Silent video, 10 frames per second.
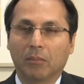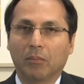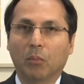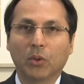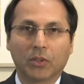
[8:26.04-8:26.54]

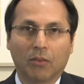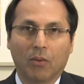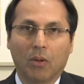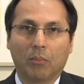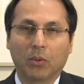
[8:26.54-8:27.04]
Most
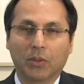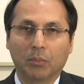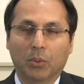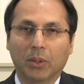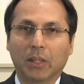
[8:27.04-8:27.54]

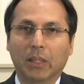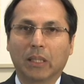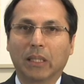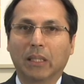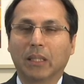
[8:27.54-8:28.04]

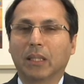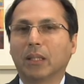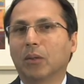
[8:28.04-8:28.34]
importantly,